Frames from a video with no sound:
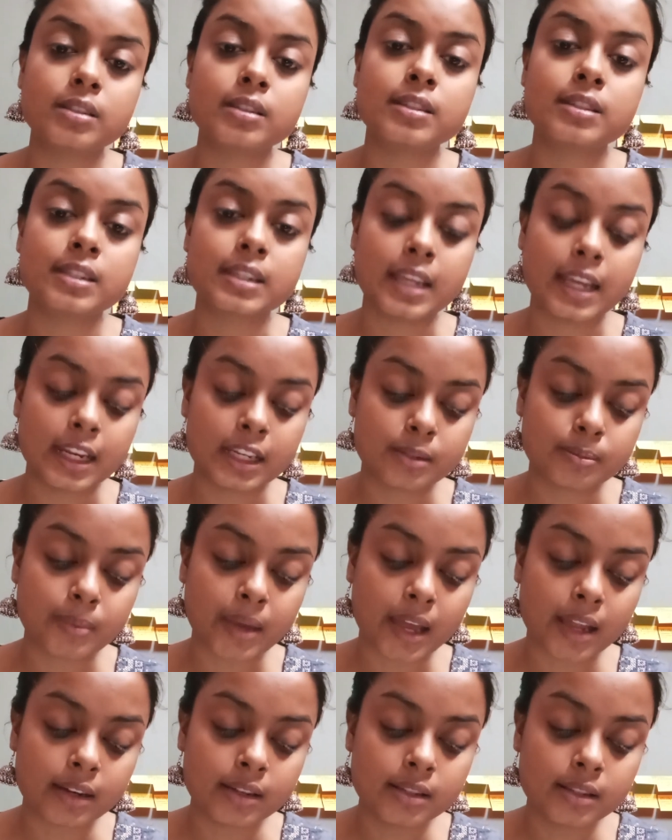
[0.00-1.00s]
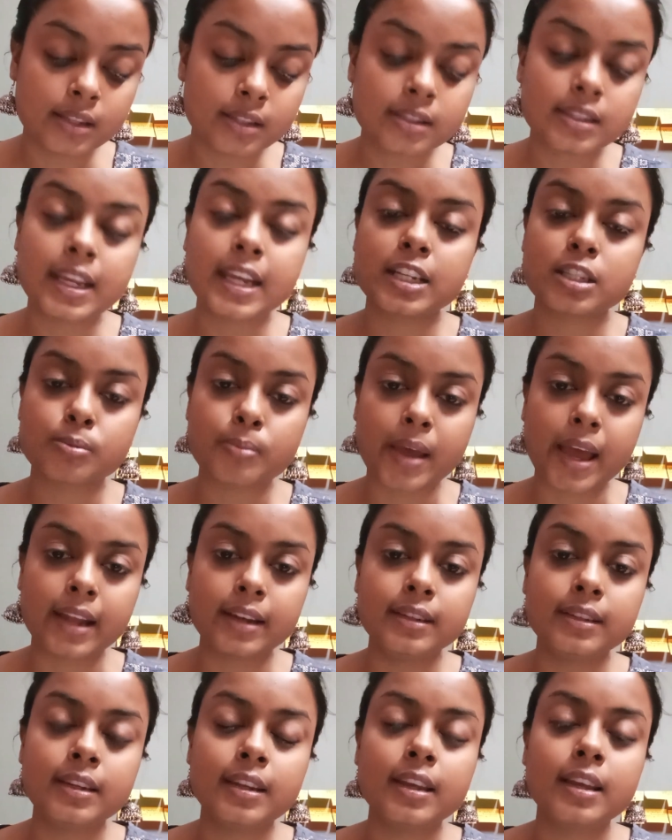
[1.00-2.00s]

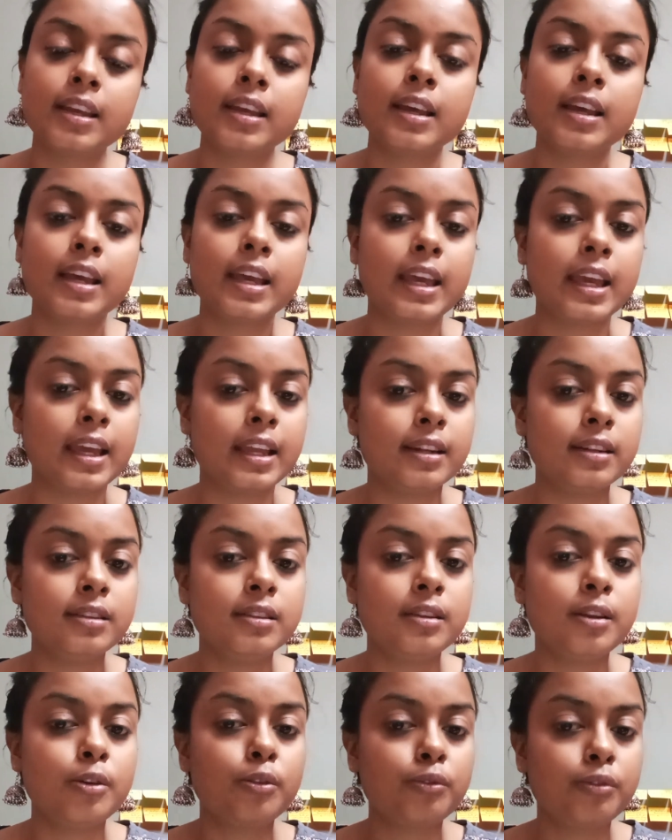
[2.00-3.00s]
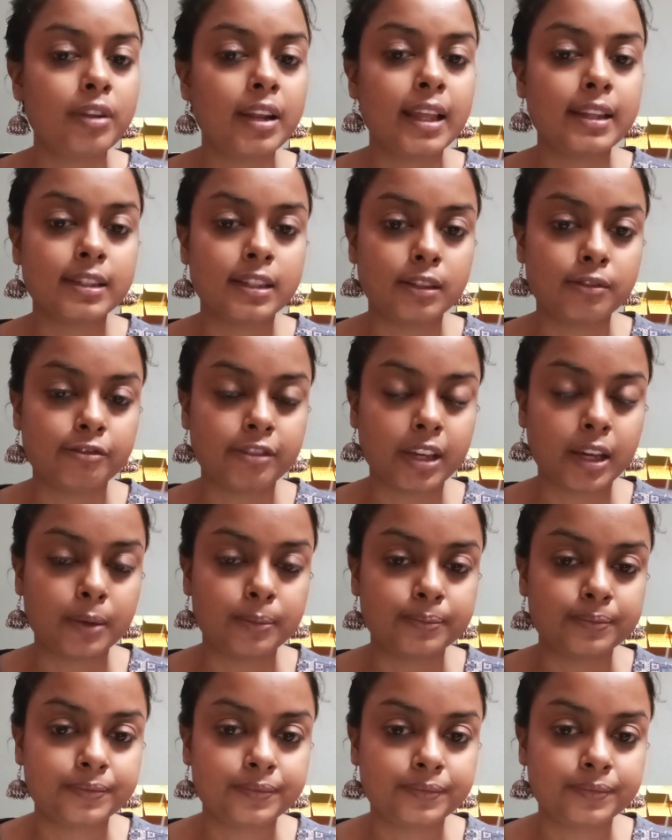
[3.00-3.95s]
statesman in Philadelphia.